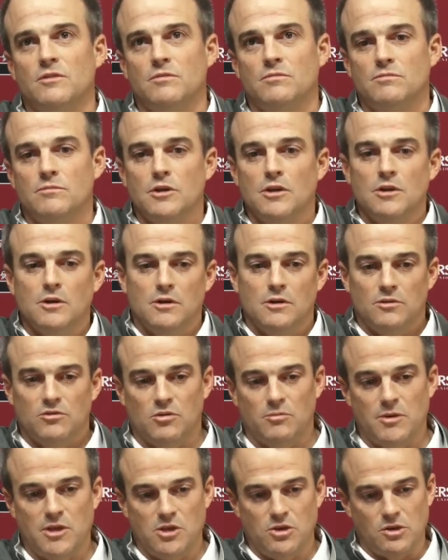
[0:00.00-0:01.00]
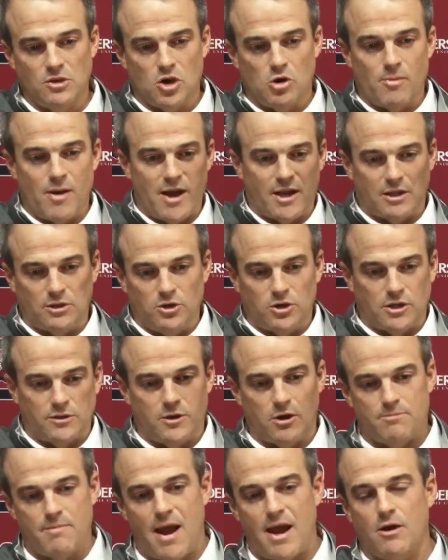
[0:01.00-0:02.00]
And to me, you can go back and look
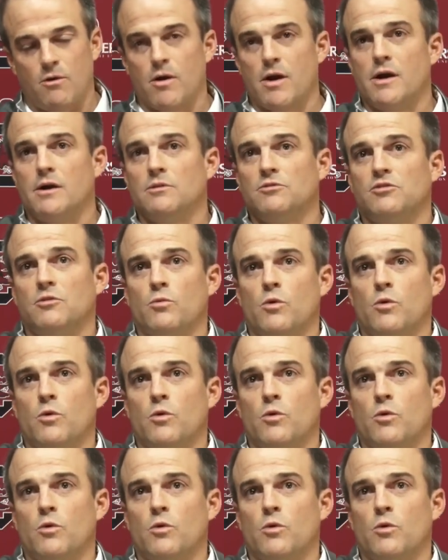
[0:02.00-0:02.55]
at their backgrounds